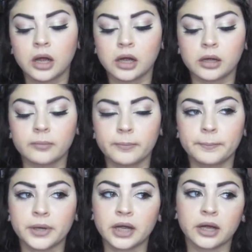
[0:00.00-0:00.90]

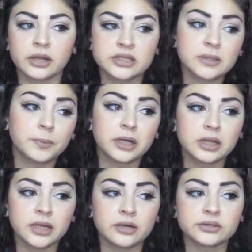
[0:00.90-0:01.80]
But
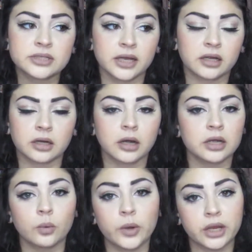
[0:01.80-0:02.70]
typically it'll take
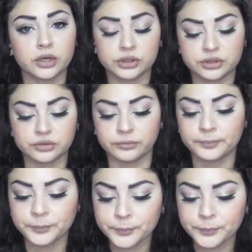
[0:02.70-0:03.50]
a week or two.